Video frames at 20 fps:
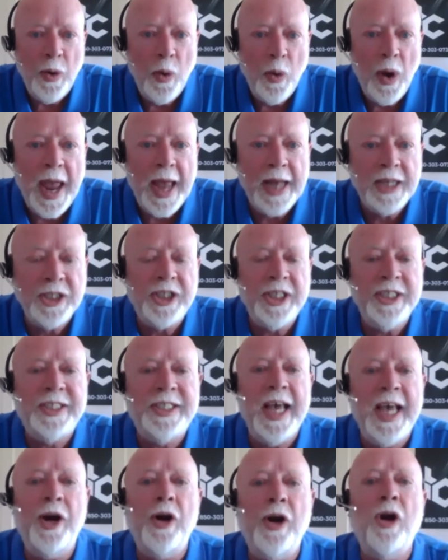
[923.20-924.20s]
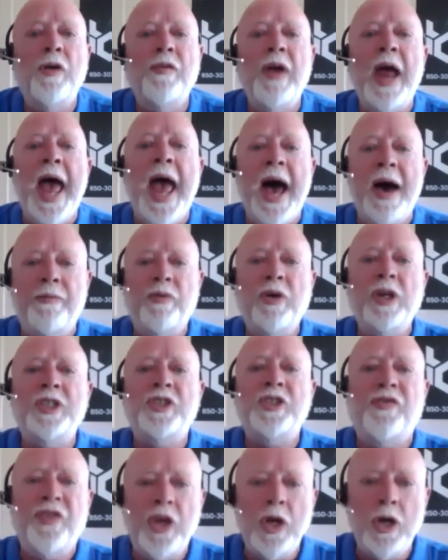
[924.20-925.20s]
And she said her
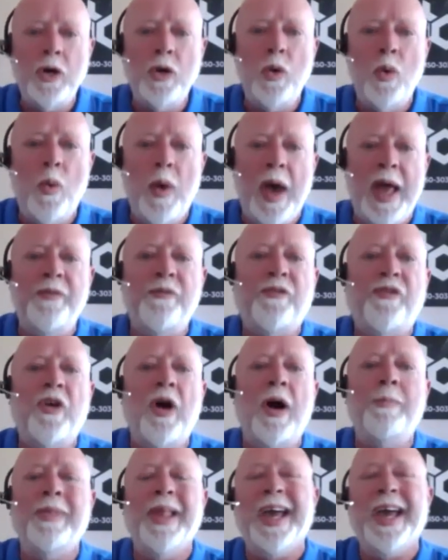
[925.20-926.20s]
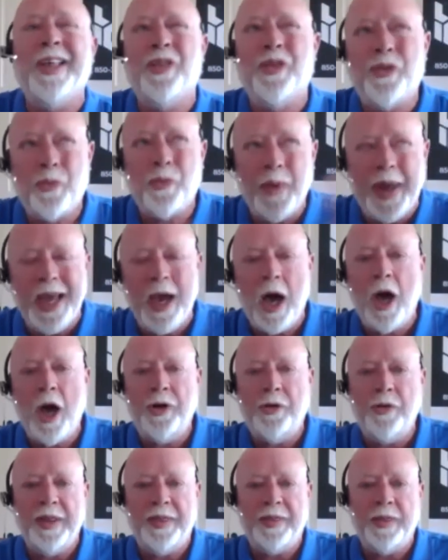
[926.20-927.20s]
average view went from like
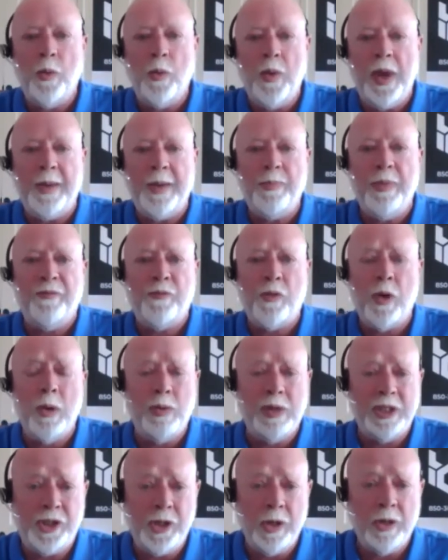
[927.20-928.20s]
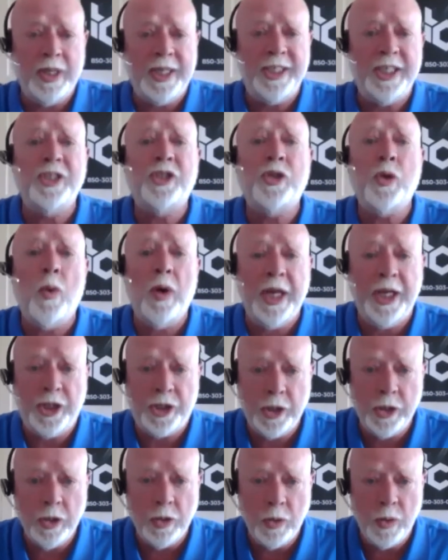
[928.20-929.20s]
300 the week before when she only did
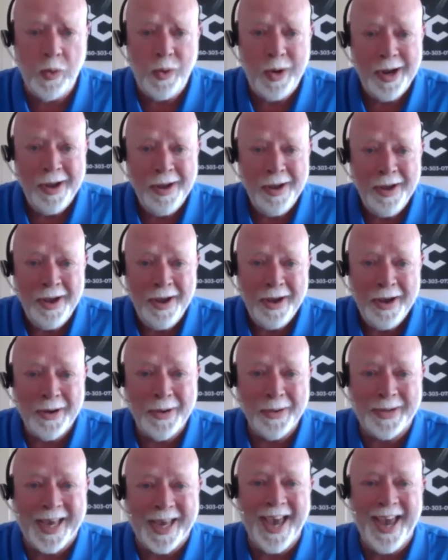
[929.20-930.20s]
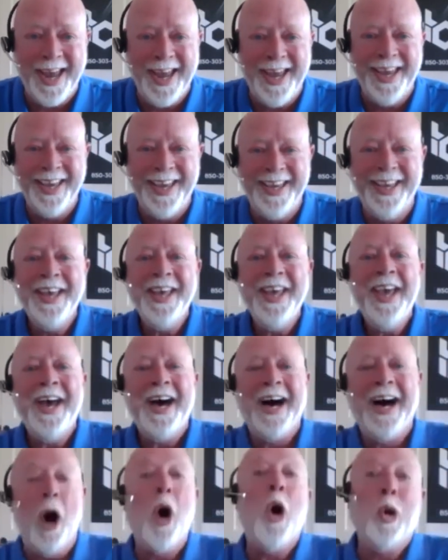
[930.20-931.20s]
22, okay,
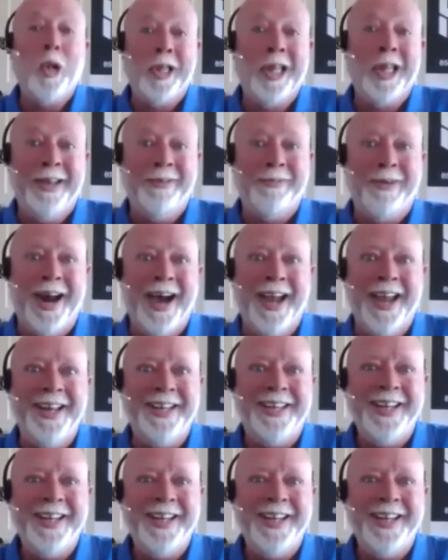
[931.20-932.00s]
only, right?